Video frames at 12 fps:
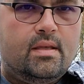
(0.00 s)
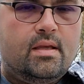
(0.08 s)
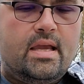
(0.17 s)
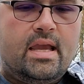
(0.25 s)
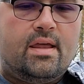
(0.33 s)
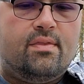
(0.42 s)

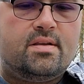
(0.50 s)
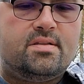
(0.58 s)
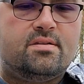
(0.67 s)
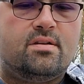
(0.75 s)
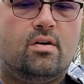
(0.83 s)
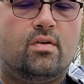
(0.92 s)
And this
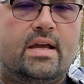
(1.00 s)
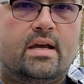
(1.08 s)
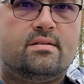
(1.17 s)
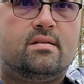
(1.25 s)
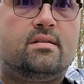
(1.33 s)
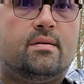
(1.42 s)
is known
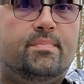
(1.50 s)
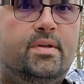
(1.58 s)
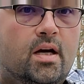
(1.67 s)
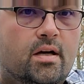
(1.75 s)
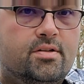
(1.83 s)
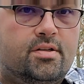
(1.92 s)
as
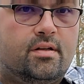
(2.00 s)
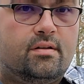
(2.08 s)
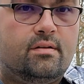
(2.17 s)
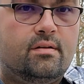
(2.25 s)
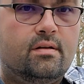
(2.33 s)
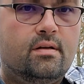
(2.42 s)
subduction.
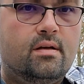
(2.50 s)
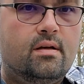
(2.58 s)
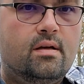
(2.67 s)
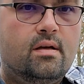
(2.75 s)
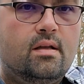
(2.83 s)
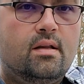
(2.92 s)

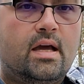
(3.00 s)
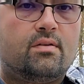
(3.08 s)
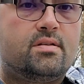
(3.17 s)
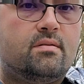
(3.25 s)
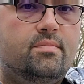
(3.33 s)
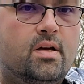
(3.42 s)
Now,
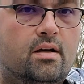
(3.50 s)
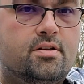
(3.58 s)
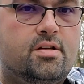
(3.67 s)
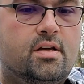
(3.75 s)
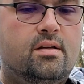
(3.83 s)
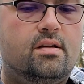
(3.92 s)

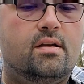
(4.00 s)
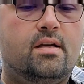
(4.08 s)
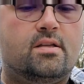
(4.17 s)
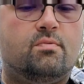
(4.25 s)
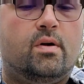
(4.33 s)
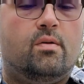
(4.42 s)
subduction
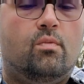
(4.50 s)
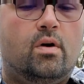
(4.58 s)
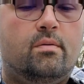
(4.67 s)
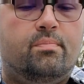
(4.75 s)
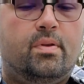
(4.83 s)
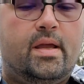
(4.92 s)
is when
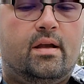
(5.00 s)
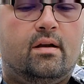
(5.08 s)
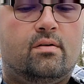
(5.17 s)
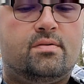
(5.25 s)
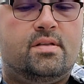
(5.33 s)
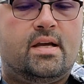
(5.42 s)
one plate
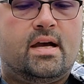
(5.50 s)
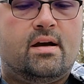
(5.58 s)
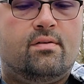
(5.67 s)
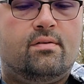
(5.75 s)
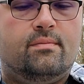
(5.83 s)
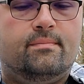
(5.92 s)
goes
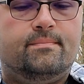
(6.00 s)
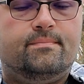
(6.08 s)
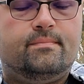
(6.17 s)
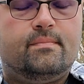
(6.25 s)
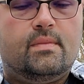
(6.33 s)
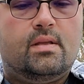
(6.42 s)
down
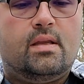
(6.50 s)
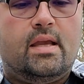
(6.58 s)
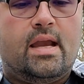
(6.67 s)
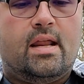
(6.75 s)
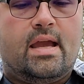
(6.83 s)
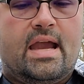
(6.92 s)

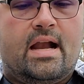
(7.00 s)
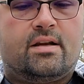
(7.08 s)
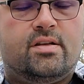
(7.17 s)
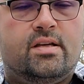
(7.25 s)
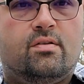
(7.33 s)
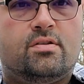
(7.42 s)
and it
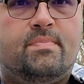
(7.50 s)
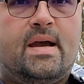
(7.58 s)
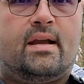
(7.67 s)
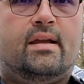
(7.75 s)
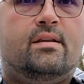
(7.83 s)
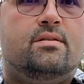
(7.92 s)
actually goes
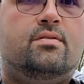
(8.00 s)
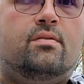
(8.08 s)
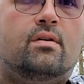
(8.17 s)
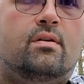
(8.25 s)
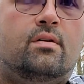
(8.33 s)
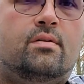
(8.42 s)
back into
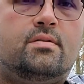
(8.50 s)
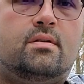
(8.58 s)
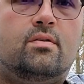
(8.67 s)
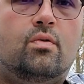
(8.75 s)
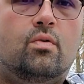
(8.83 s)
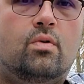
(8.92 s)
the Earth's
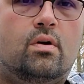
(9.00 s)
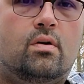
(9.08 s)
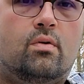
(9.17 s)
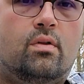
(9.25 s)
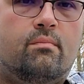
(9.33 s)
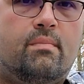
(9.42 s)
core
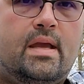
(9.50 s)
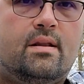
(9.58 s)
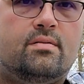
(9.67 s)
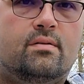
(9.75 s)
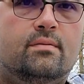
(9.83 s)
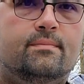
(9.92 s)
or the
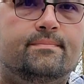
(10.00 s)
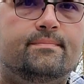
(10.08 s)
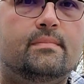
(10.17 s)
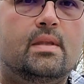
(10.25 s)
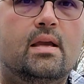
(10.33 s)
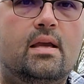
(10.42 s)
mantle,
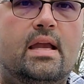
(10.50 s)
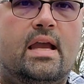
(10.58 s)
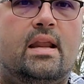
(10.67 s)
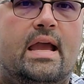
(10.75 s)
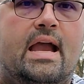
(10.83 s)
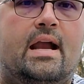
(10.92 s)

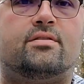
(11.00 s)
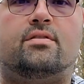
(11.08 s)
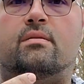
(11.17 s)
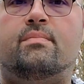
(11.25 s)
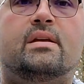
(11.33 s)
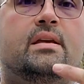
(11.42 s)
and it
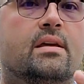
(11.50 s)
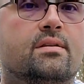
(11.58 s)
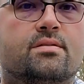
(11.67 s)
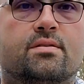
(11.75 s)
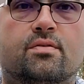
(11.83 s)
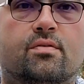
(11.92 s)
actually
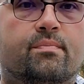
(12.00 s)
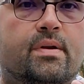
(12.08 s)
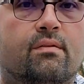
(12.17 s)
begins to be